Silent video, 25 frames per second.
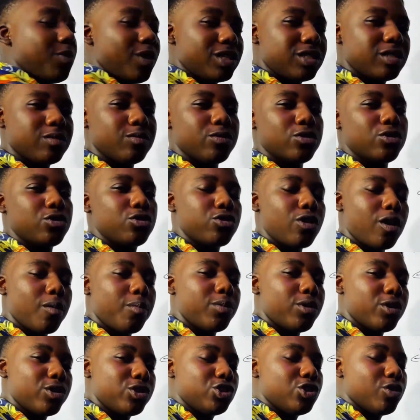possible
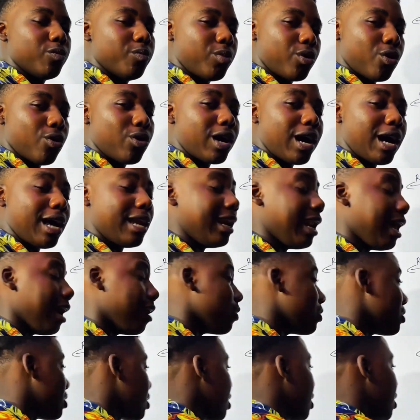stop loss your broker
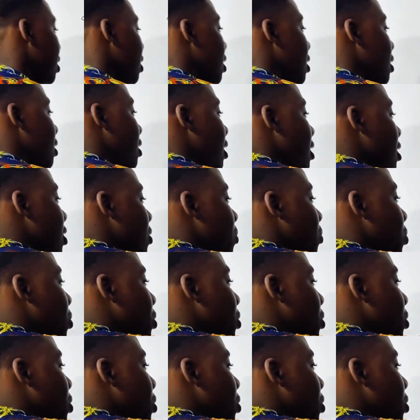allows. Then you